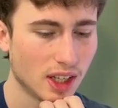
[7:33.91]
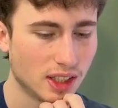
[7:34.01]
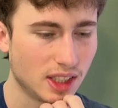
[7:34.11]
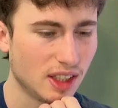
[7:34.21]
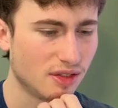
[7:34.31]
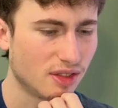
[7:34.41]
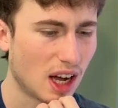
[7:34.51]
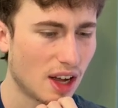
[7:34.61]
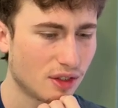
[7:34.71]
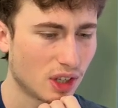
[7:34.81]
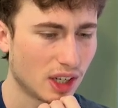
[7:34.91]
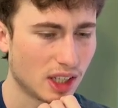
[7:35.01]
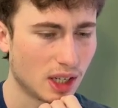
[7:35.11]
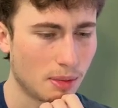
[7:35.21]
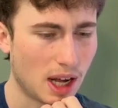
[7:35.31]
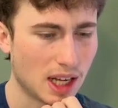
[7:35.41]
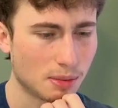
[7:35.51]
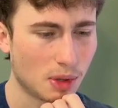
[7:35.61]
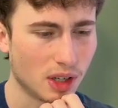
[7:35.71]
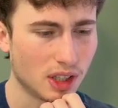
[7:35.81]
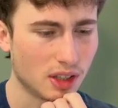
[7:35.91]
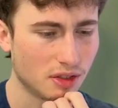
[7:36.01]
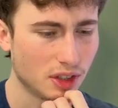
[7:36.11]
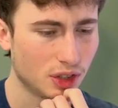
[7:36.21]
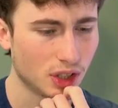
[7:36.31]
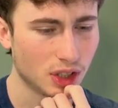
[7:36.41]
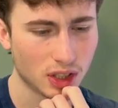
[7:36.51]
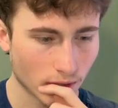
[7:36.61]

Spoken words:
d5, trying to get a passed pawn in the future.